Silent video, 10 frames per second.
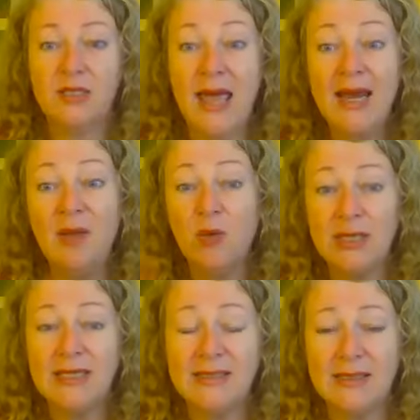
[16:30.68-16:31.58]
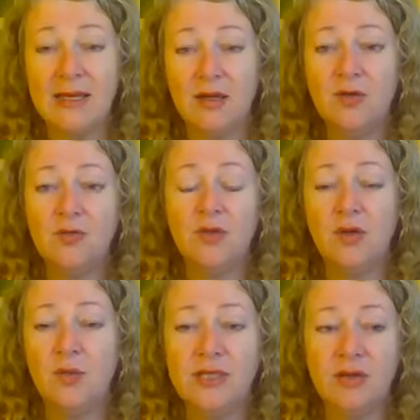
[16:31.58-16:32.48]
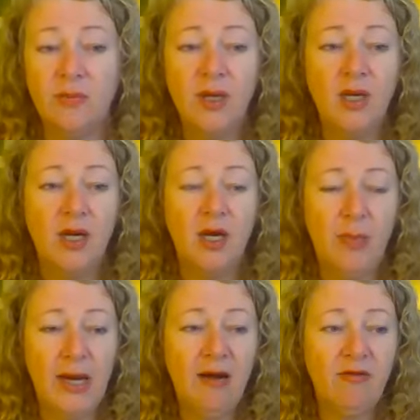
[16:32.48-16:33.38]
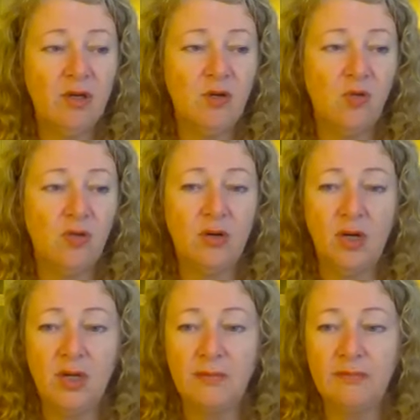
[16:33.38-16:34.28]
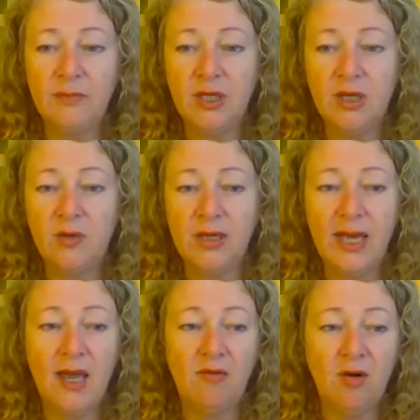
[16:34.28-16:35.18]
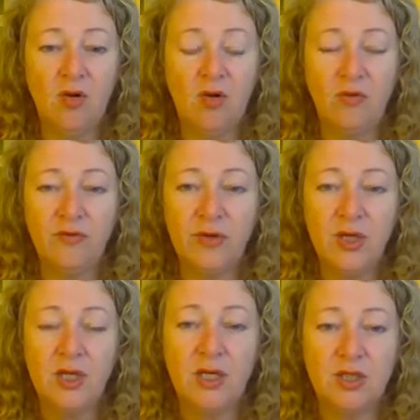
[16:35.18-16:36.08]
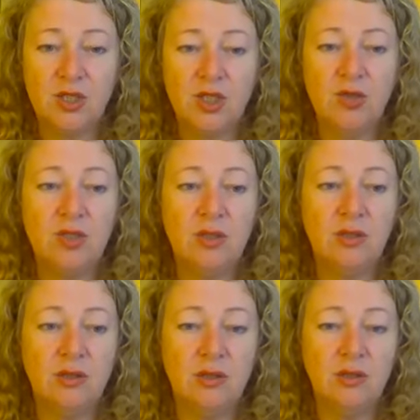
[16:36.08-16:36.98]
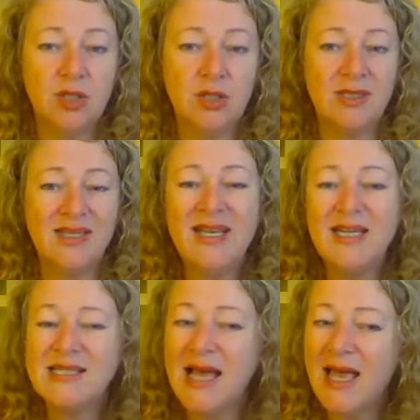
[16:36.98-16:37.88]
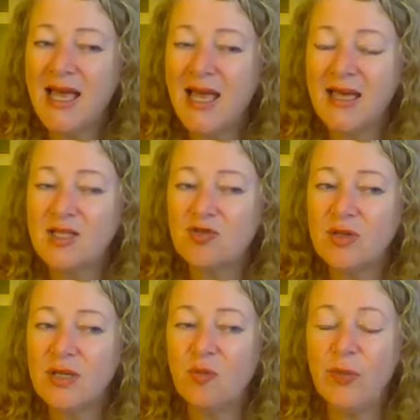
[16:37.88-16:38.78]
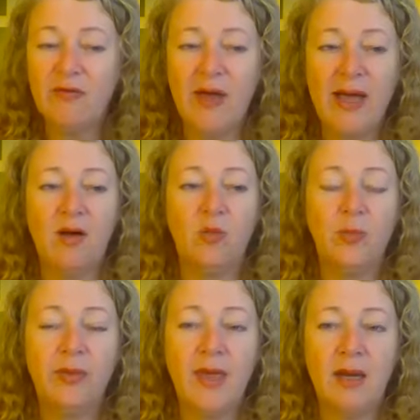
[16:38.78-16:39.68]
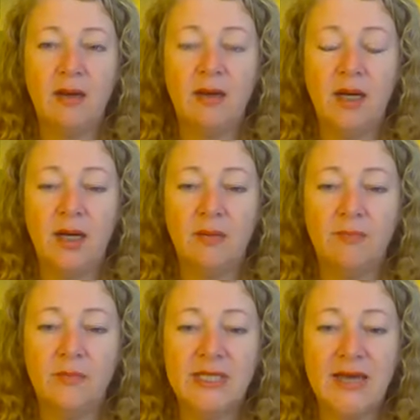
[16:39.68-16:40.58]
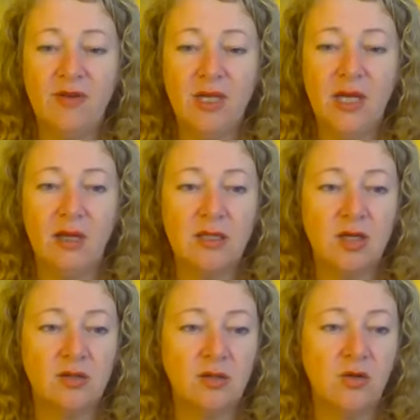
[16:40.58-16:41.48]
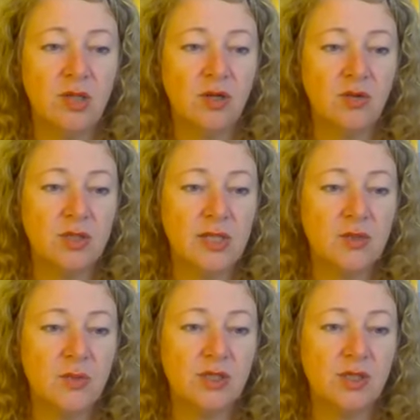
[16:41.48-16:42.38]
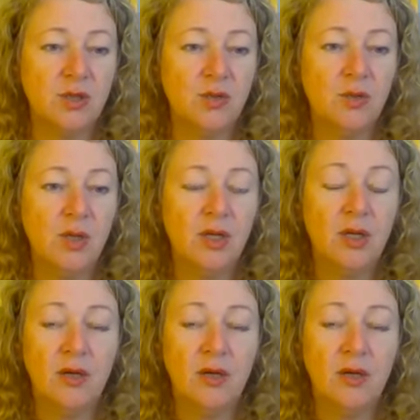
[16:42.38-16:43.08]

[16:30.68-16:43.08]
anybody listening who is a parent or a carer of a student that just needs that extra little bit of help, then definitely get in contact with Sue